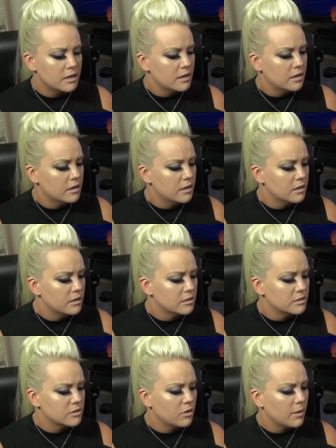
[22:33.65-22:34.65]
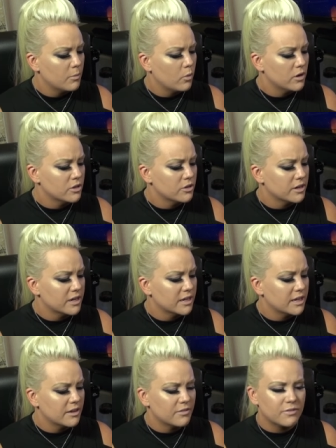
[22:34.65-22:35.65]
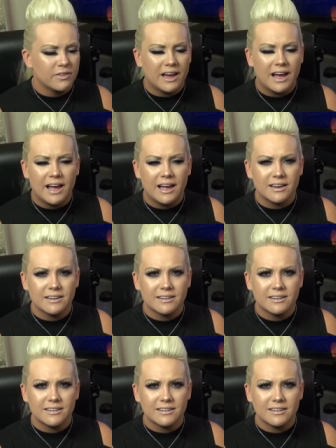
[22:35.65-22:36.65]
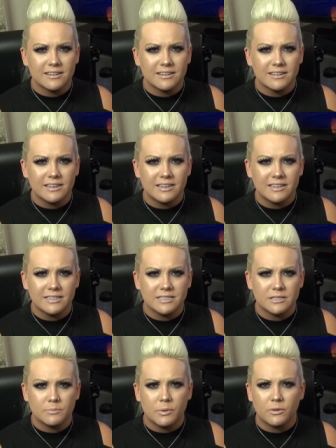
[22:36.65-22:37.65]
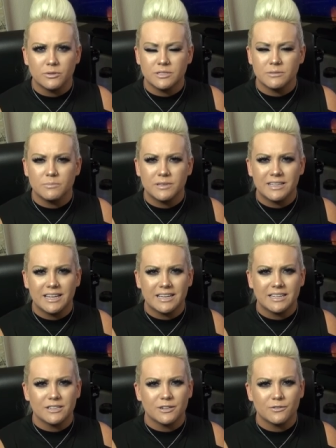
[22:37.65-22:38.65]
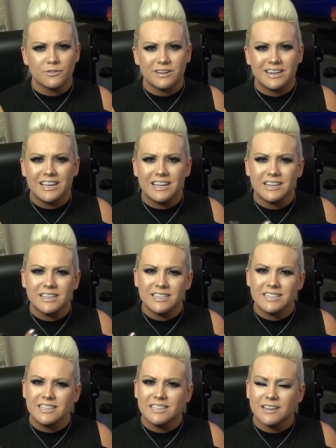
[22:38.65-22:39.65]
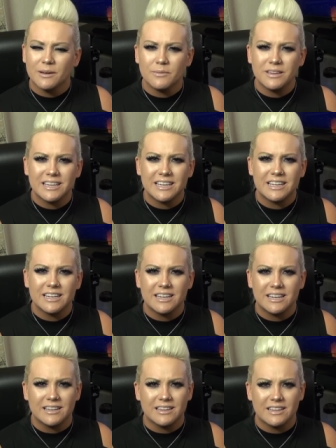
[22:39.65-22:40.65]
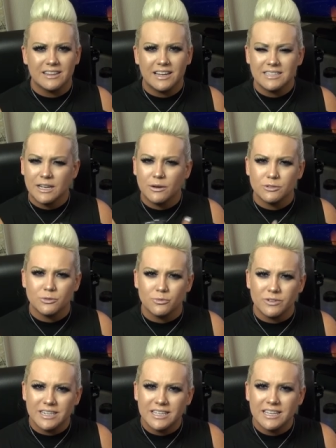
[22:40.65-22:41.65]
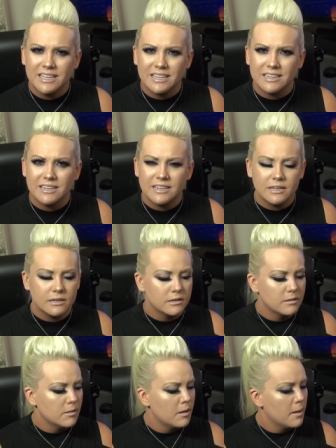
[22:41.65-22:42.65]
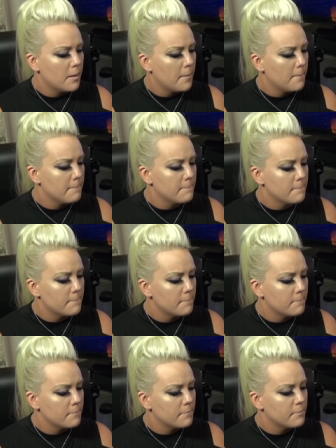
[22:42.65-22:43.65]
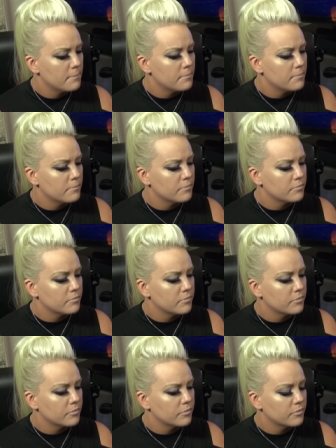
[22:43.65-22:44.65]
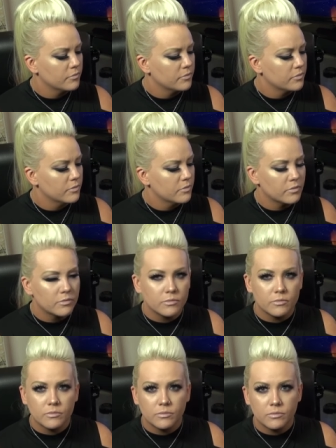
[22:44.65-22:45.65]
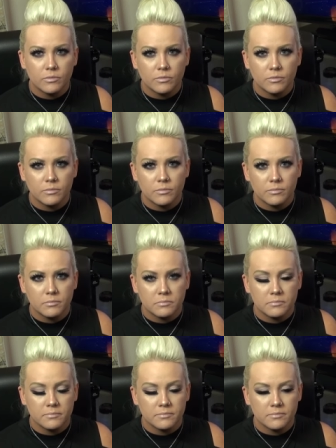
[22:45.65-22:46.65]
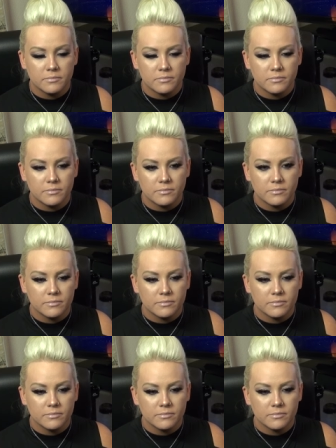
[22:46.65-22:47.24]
Cage. So I'm wondering if that poverty is supposed to be like a different entity coming in, and that's how it's reading it. Meat, ground, rail, unholy, damn.